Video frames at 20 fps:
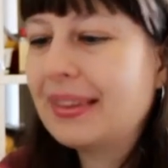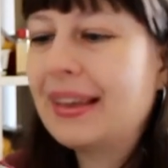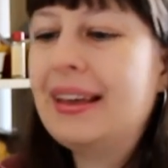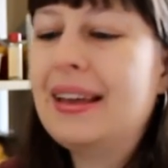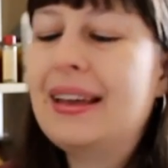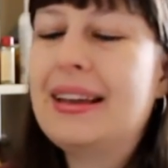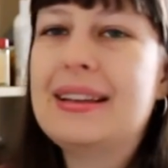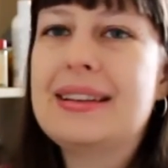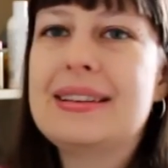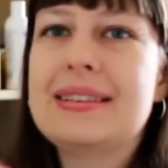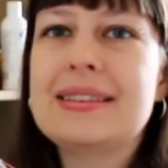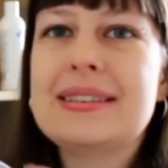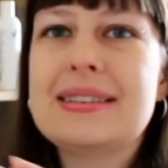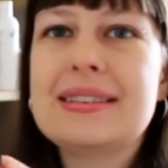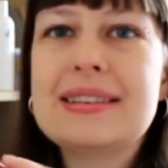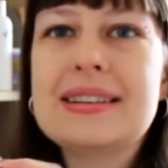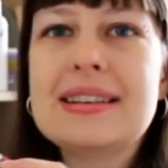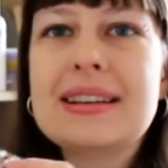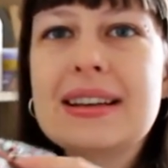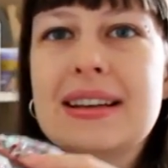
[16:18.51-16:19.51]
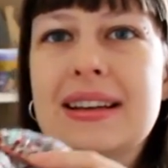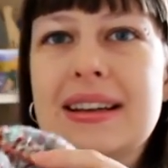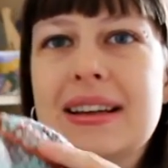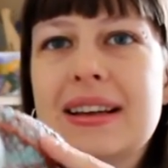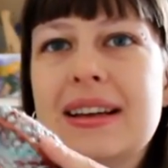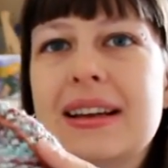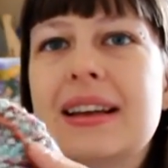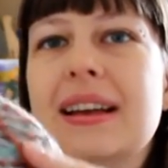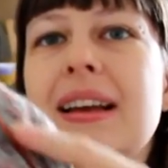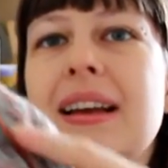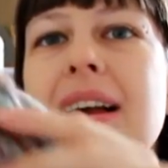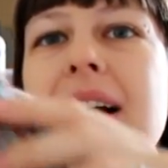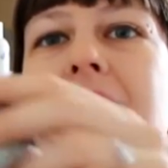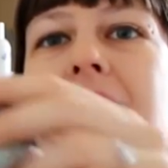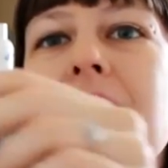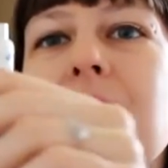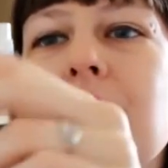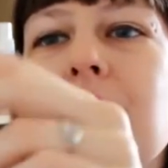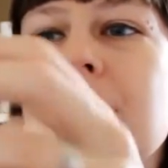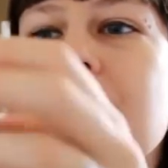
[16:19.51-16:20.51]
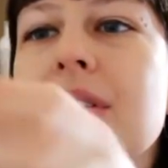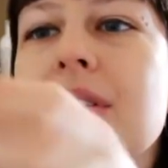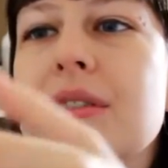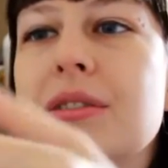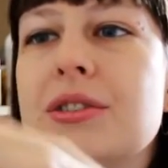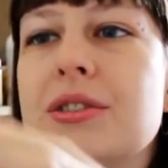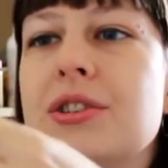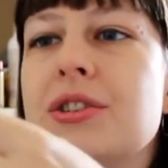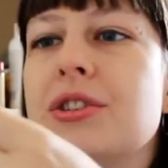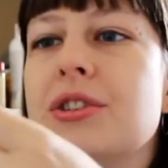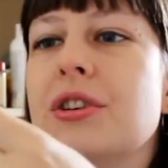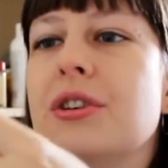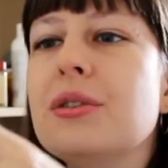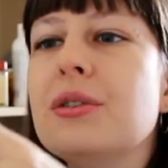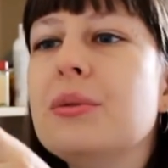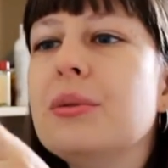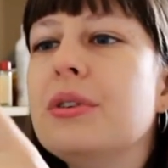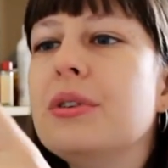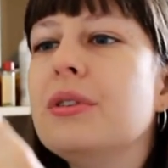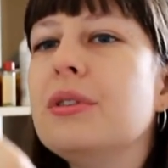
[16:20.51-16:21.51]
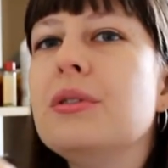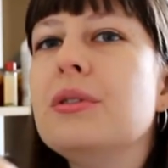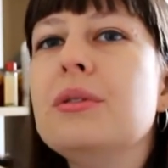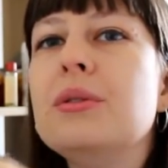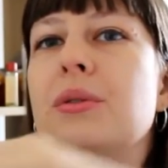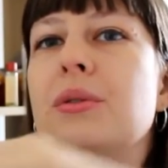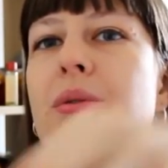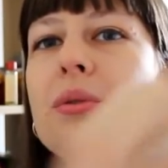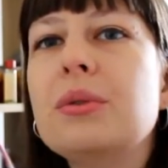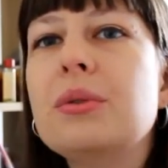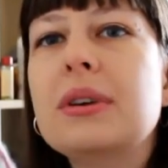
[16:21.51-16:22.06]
and I want to show you.